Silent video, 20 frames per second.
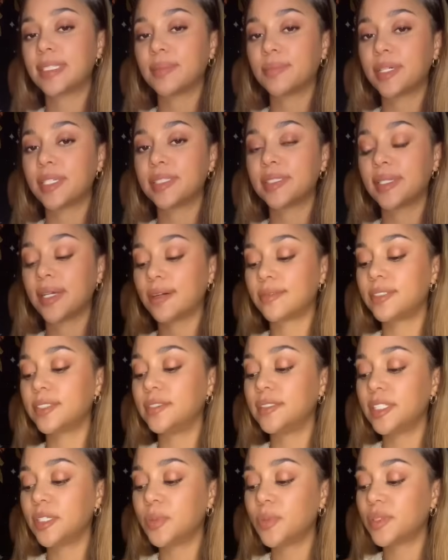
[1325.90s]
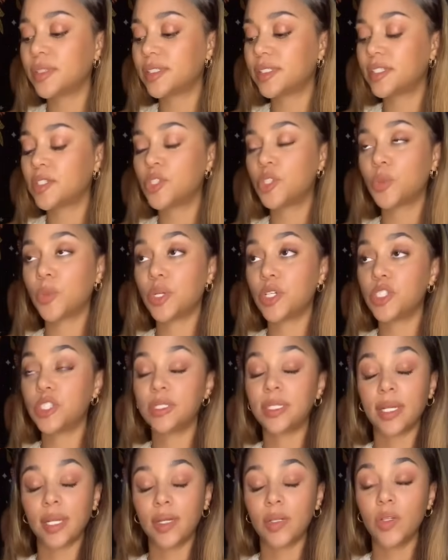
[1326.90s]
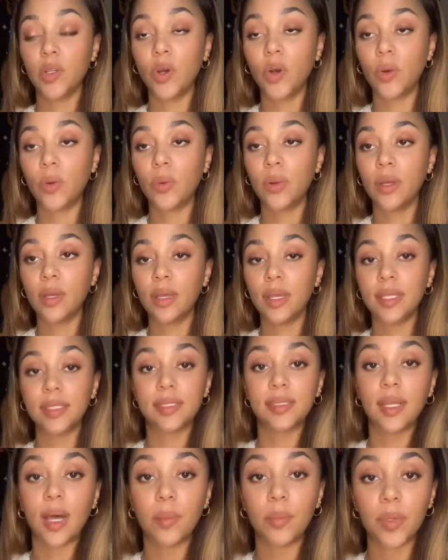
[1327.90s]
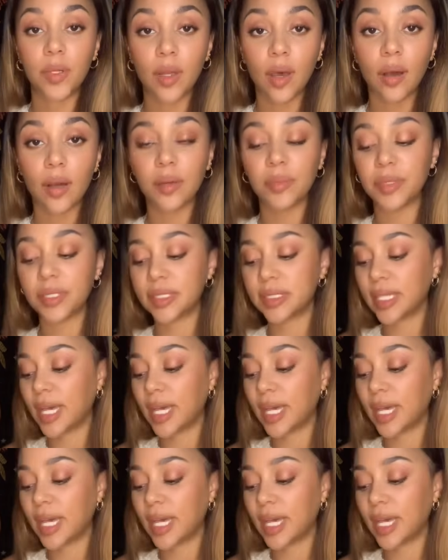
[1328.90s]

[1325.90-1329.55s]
myself to deal with a situation that I know is not monogamous.